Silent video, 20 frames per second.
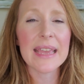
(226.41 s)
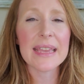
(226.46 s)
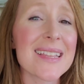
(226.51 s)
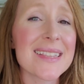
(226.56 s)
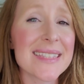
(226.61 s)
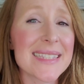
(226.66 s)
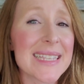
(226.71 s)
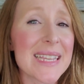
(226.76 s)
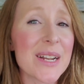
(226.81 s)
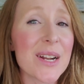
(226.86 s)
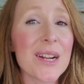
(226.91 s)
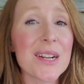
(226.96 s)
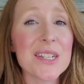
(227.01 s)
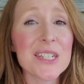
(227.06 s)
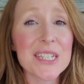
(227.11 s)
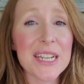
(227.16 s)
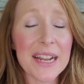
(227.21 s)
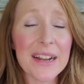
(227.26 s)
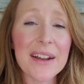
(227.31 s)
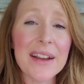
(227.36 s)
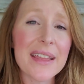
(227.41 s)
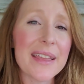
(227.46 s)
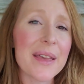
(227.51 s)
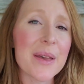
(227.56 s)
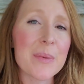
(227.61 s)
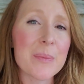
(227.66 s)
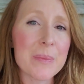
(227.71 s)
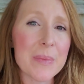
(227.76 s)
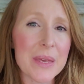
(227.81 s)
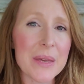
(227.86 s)
consider sharing a
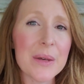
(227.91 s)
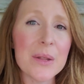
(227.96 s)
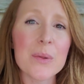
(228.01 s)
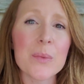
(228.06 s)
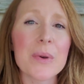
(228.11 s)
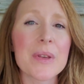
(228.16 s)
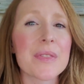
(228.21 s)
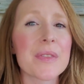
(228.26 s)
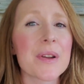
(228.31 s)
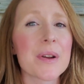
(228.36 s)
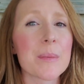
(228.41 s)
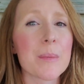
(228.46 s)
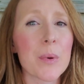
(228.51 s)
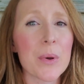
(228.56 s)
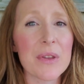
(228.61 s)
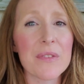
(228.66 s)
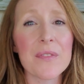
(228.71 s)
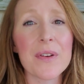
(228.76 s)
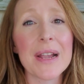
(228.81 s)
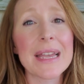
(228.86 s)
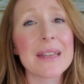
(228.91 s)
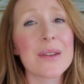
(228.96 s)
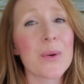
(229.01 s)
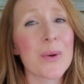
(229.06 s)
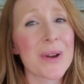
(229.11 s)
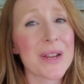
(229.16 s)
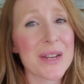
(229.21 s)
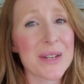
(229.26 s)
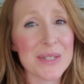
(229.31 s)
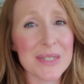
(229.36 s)
meal with your boyfriend or
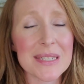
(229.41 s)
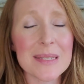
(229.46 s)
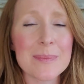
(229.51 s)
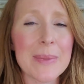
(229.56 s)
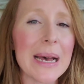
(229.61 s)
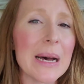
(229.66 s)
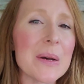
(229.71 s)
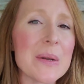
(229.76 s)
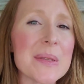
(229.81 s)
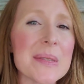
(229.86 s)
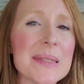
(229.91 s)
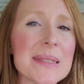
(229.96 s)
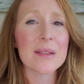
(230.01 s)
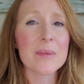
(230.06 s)
your spouse.